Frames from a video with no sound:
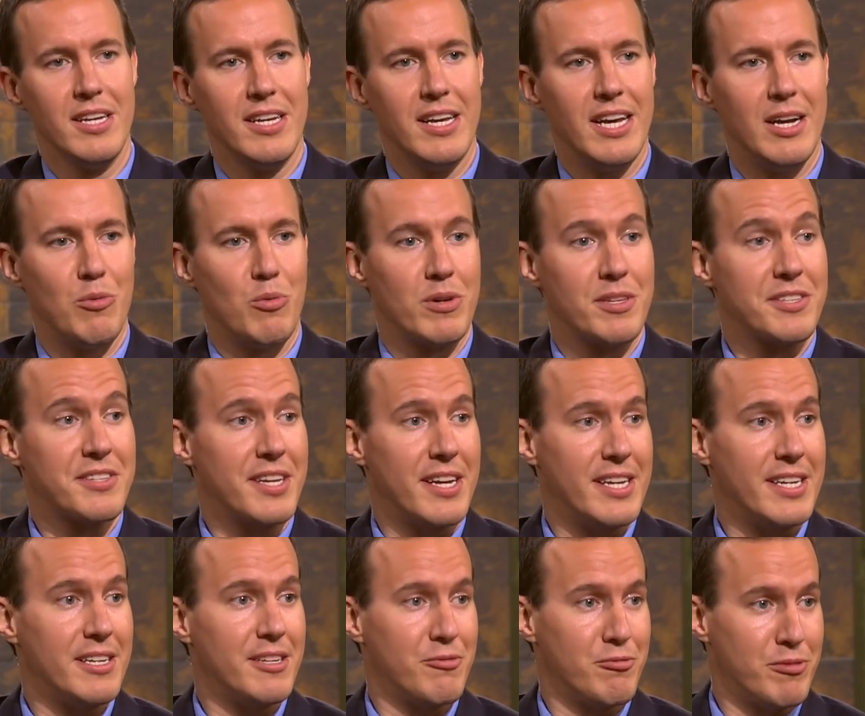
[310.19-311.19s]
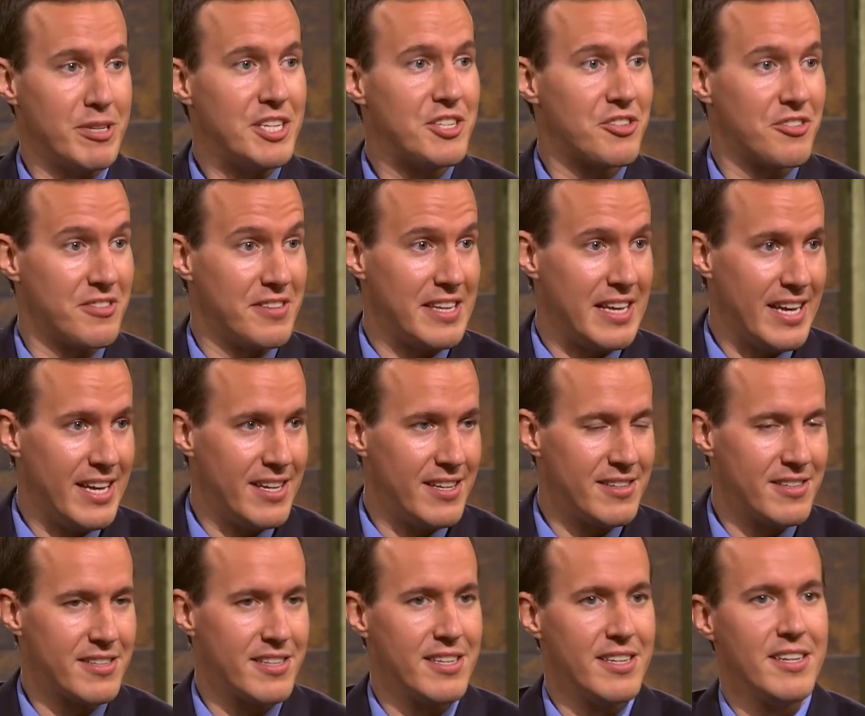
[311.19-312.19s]
And once I reached the
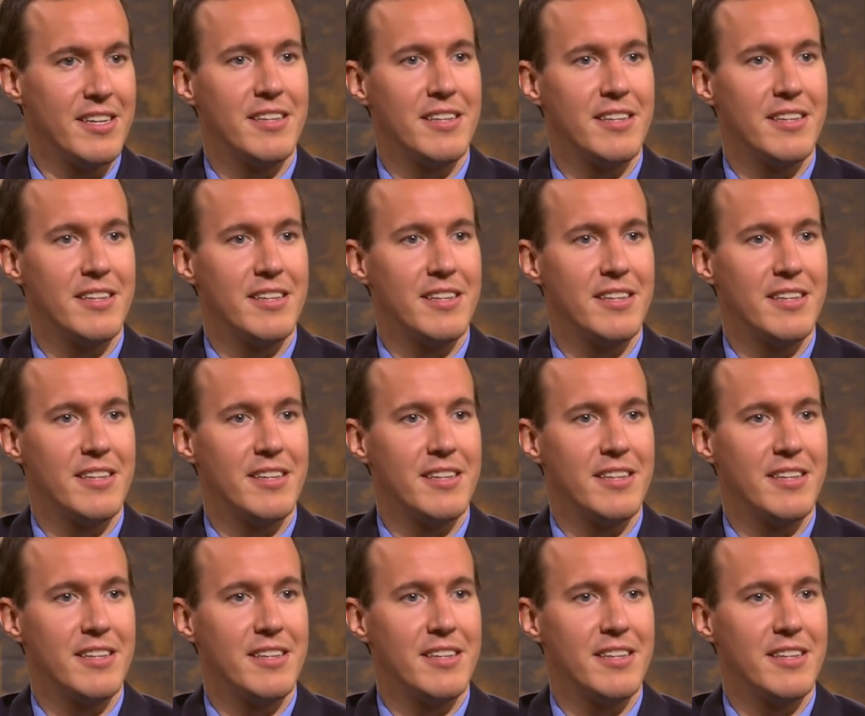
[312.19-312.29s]
end,